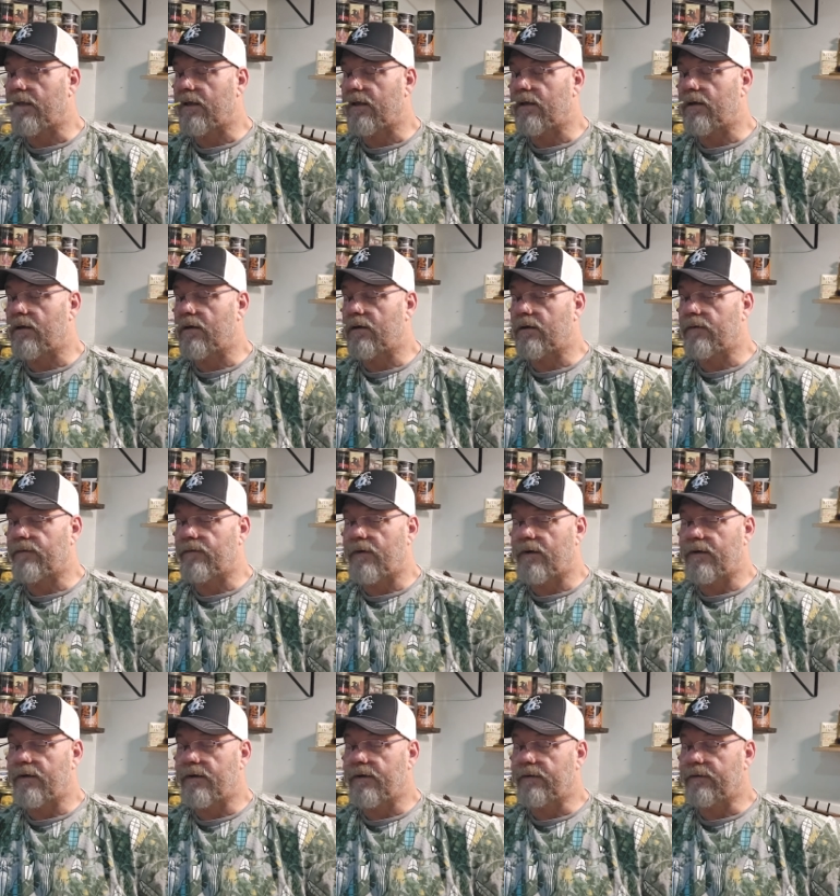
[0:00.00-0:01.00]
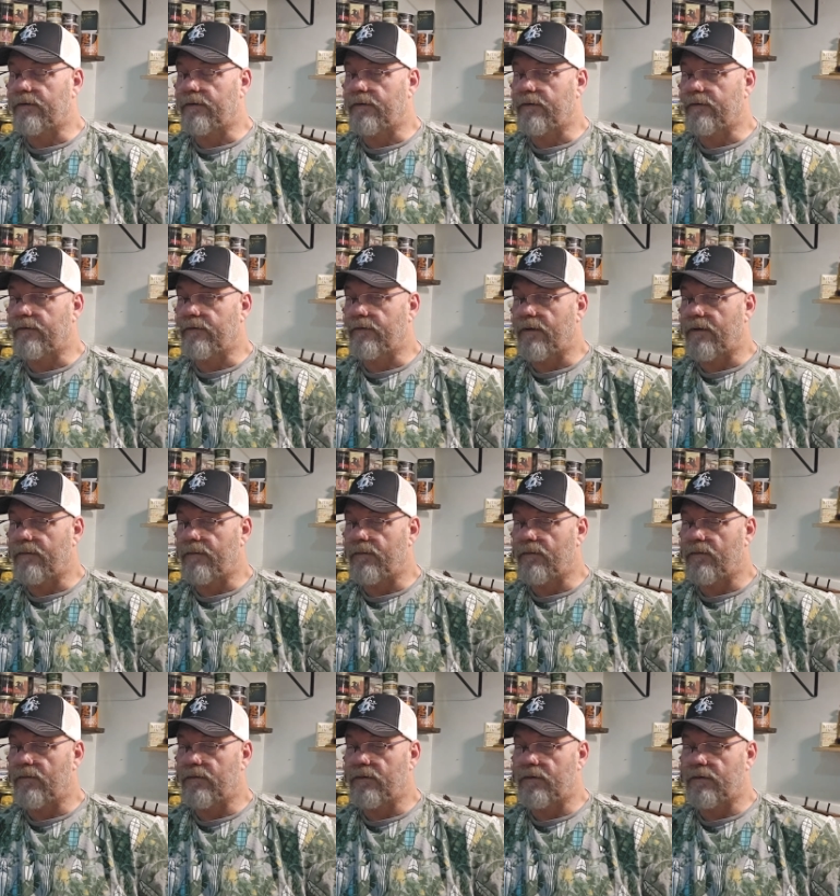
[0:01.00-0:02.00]
can't hardly find that stuff. I've been
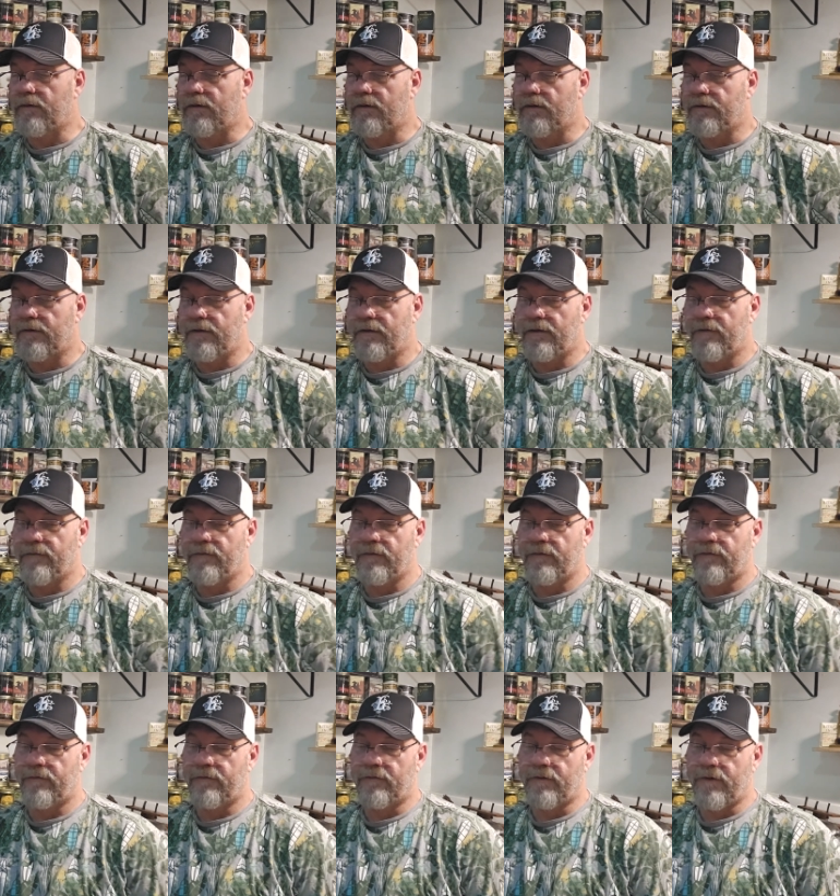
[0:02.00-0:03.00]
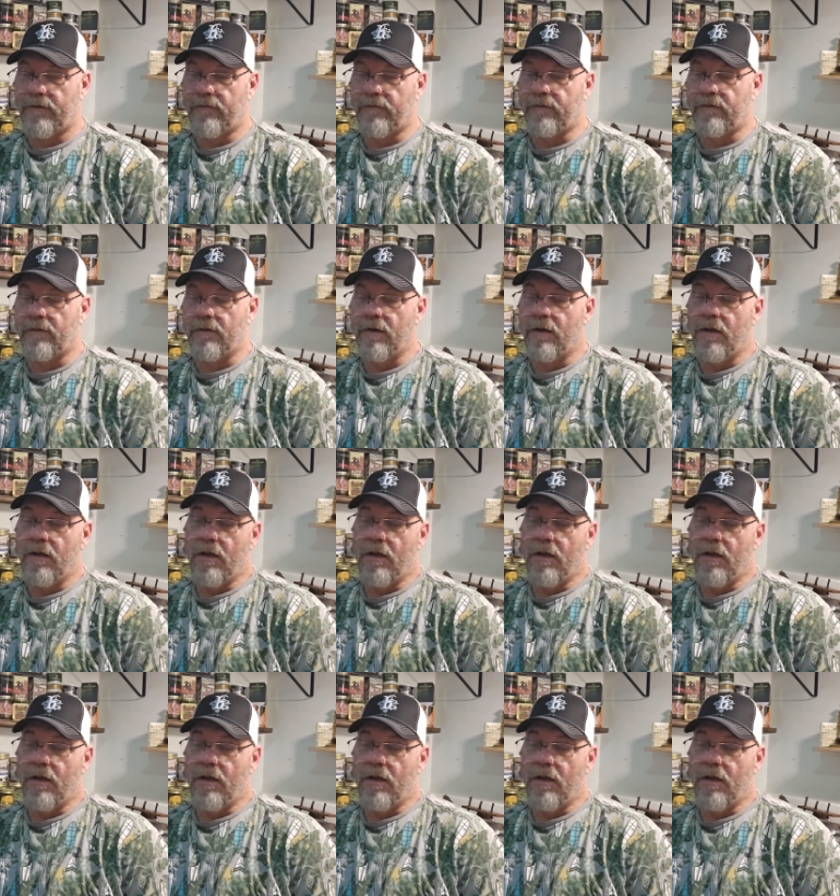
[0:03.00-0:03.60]
wanting another 10 of it forever.